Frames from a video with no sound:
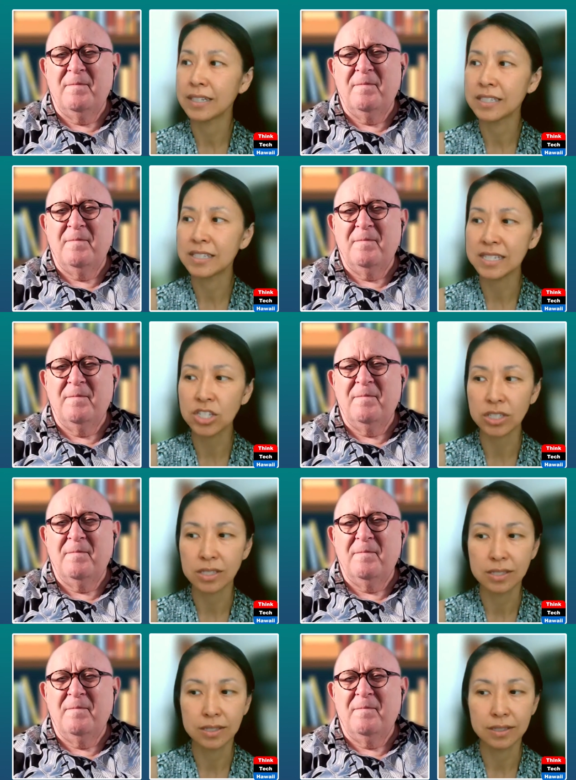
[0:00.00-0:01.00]

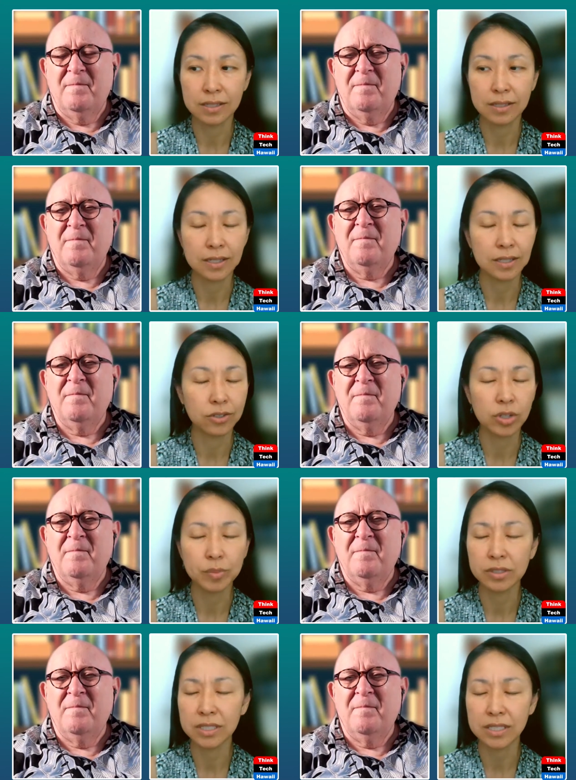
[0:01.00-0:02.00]
Speaker 1: CJIS,
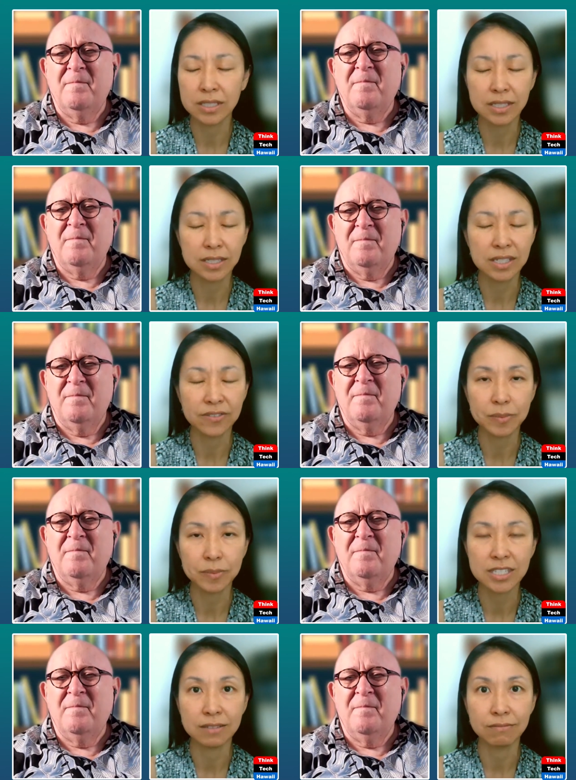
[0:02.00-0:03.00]
Criminal Justice
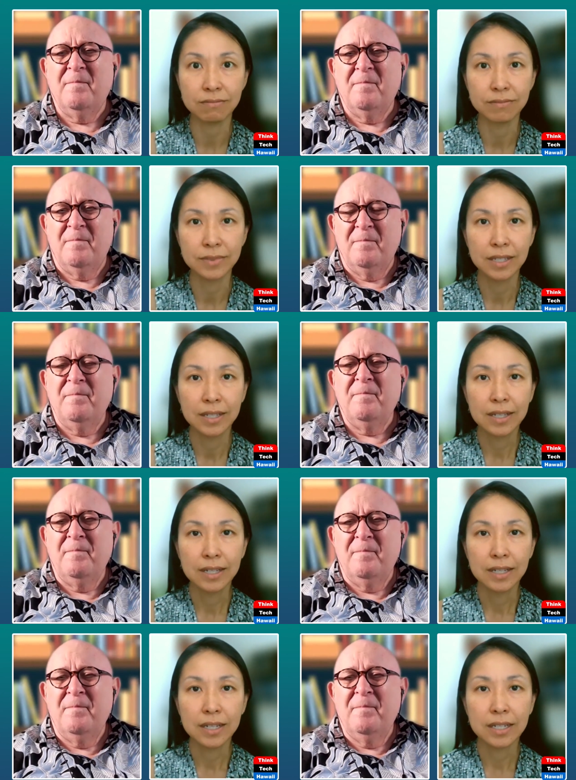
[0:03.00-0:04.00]
Information,
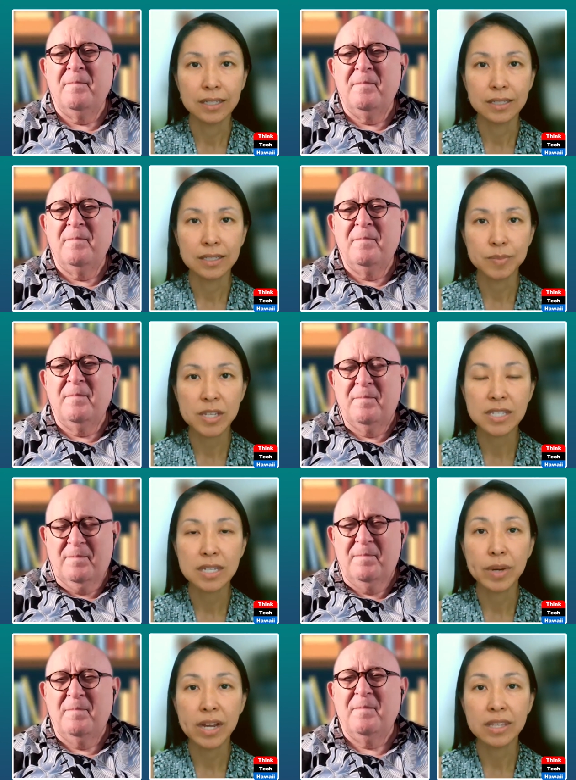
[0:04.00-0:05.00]
is
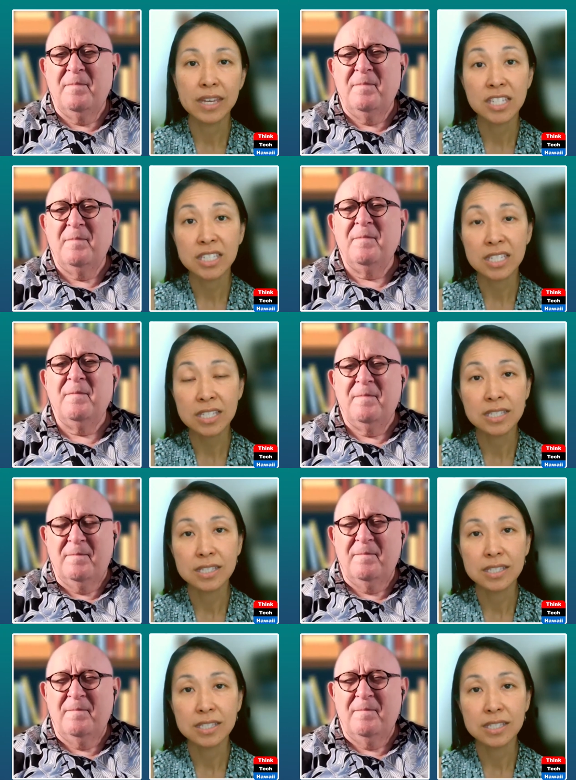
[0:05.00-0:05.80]
maintained by the AGs,